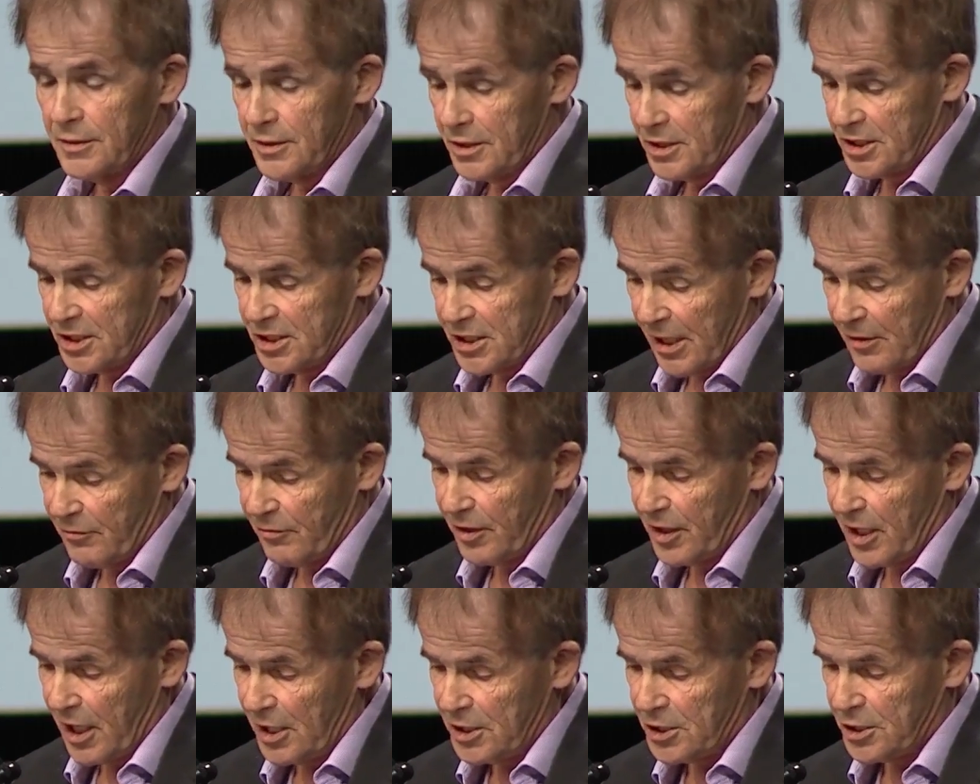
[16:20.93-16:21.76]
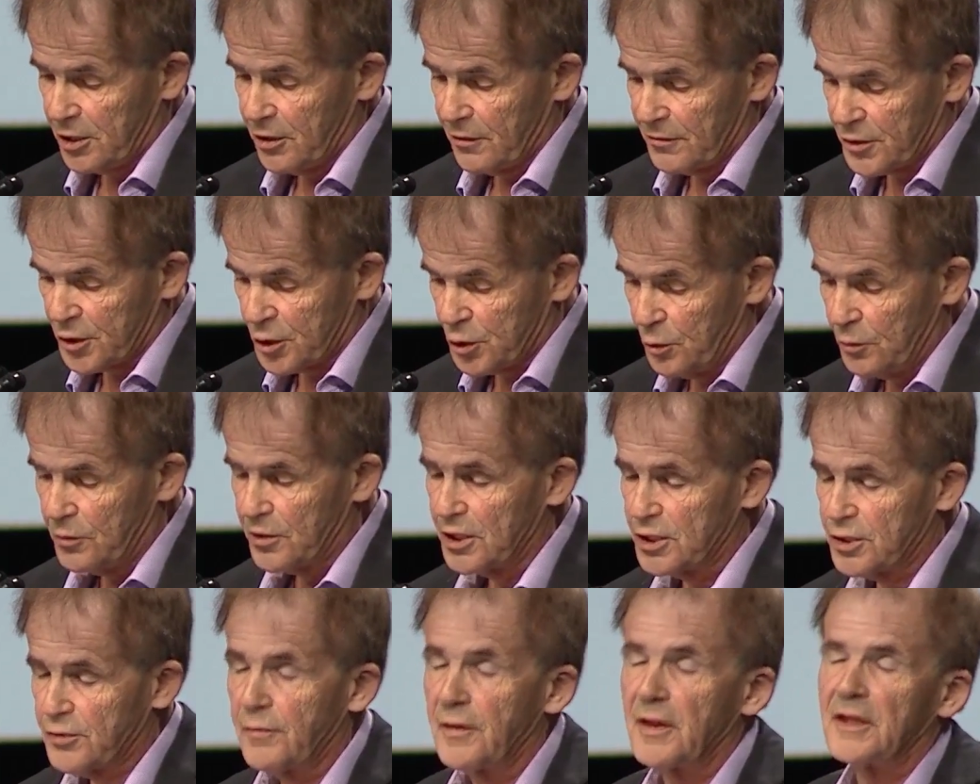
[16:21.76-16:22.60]
segregation of
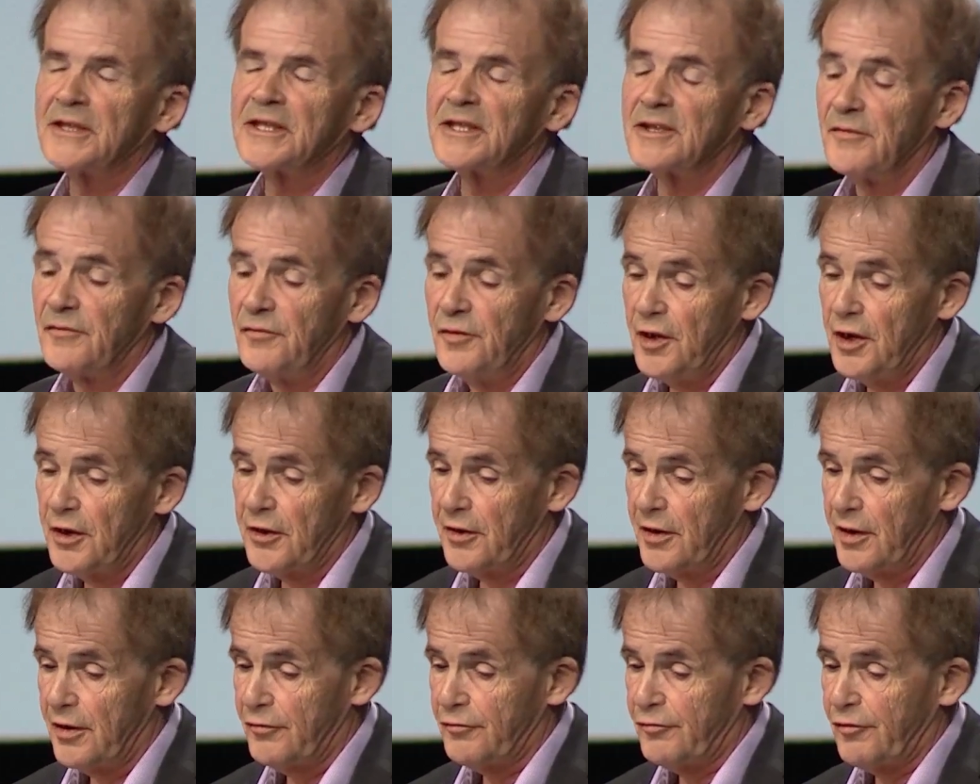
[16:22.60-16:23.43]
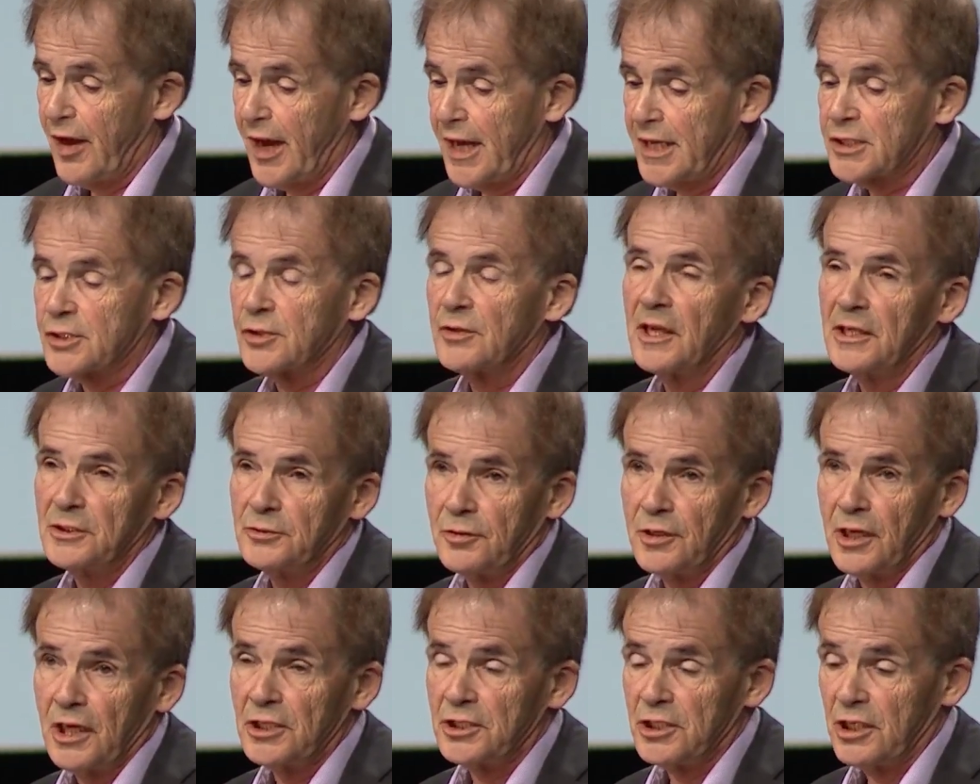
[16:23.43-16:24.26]
students with severe effects on
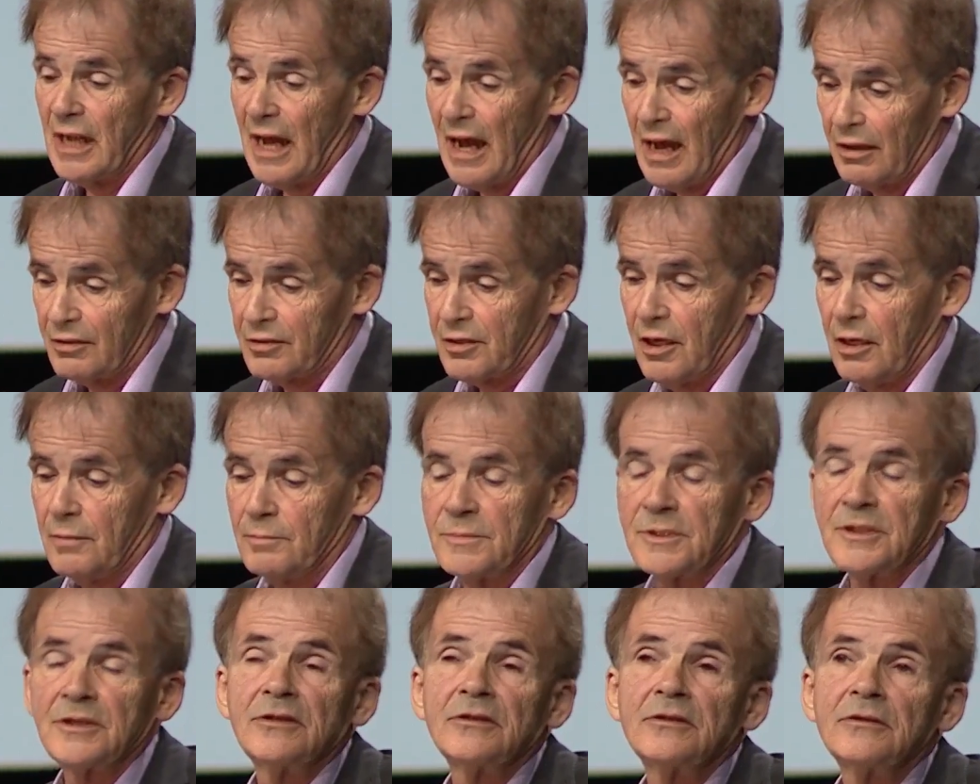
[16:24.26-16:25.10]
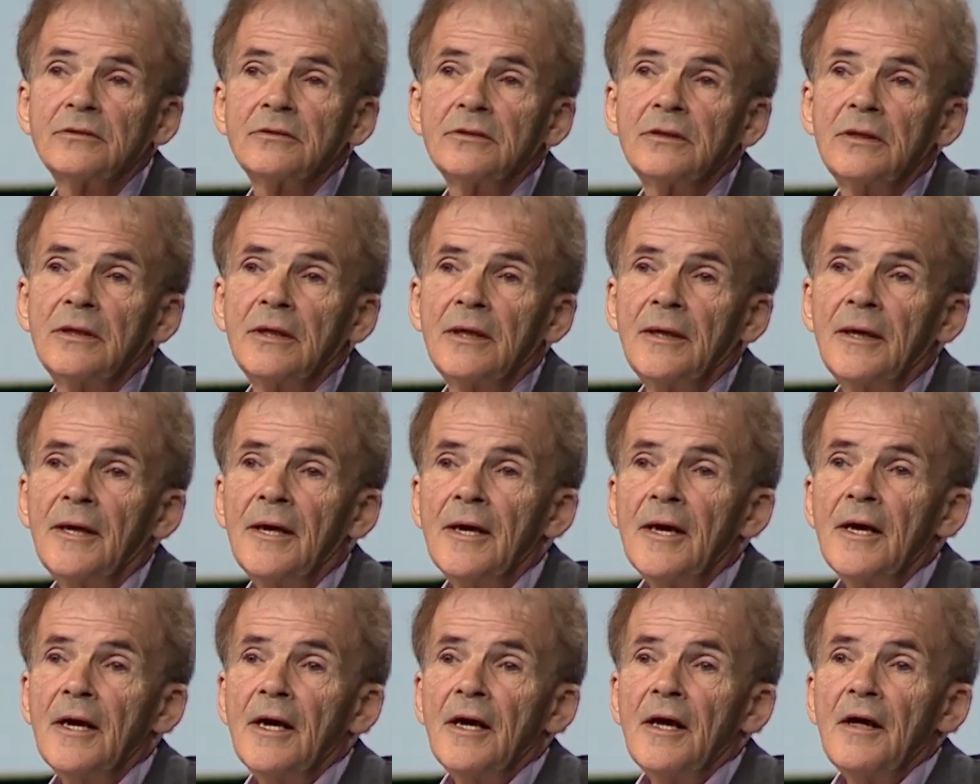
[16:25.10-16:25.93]
education outcomes.
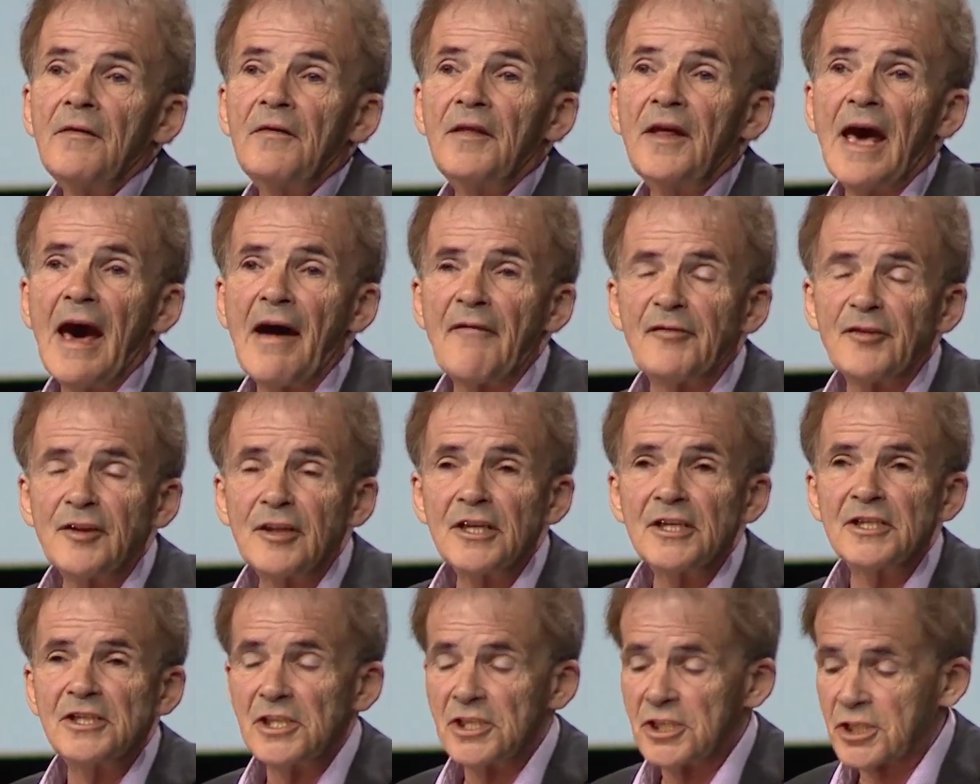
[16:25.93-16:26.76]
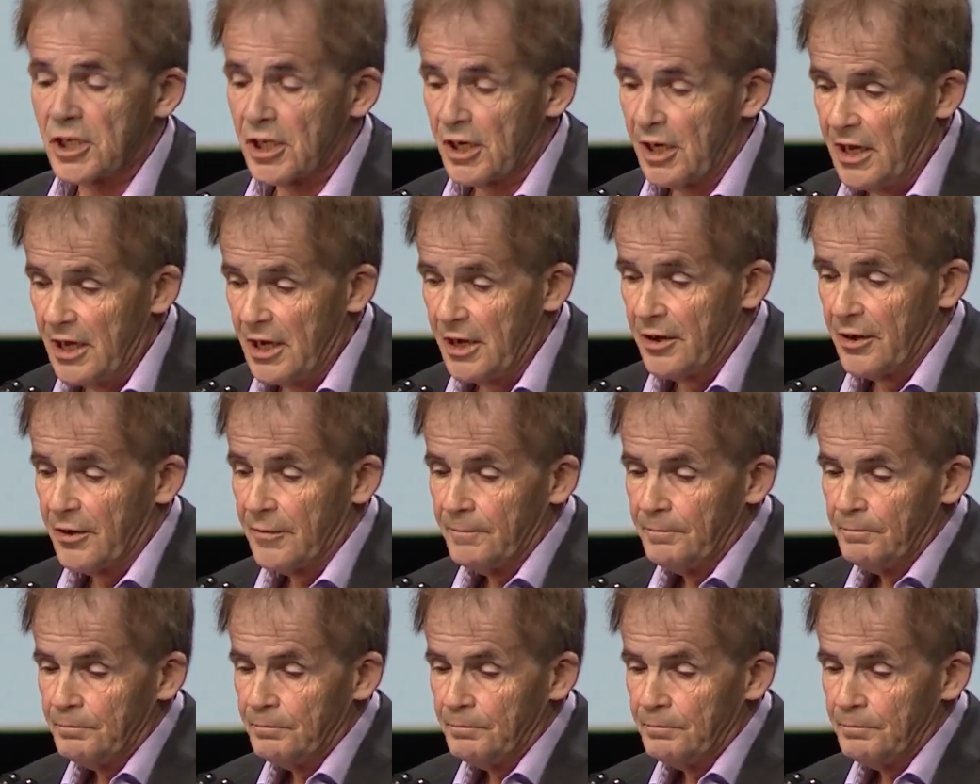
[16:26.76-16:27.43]
The evidence is clear.